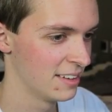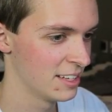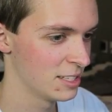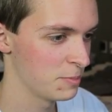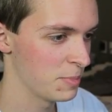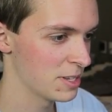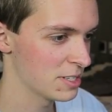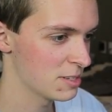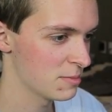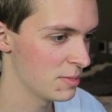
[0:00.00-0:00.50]

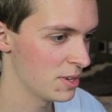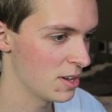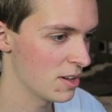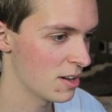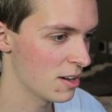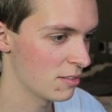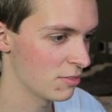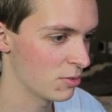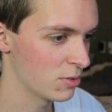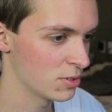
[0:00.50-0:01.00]
It's pissing me
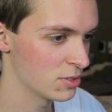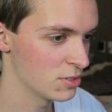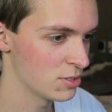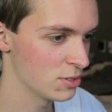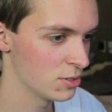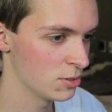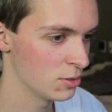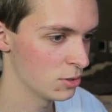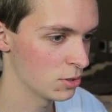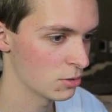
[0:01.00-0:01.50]
off. 1,
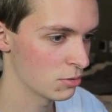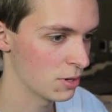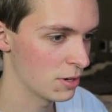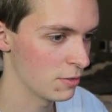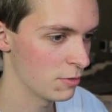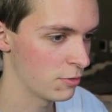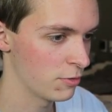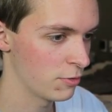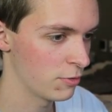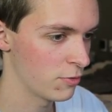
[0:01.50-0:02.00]
2,
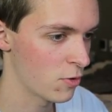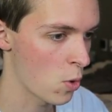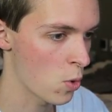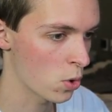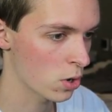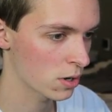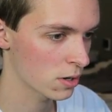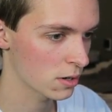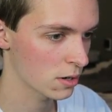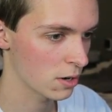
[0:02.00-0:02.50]
3,
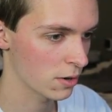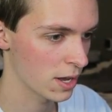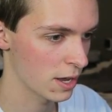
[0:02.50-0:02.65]
4.